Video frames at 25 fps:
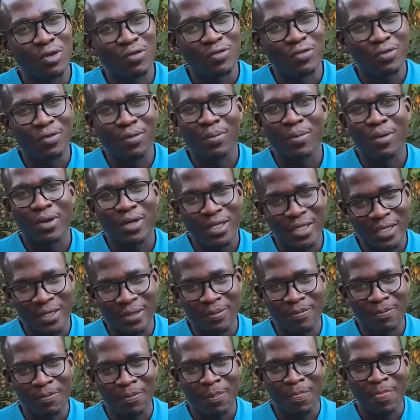the body.
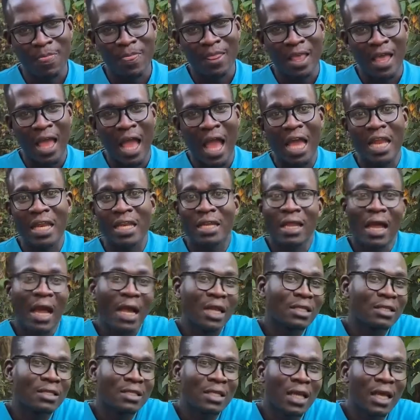And at
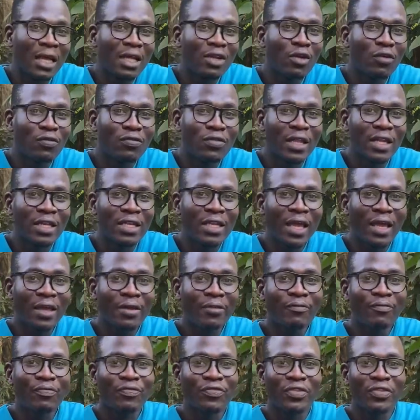the end of the day,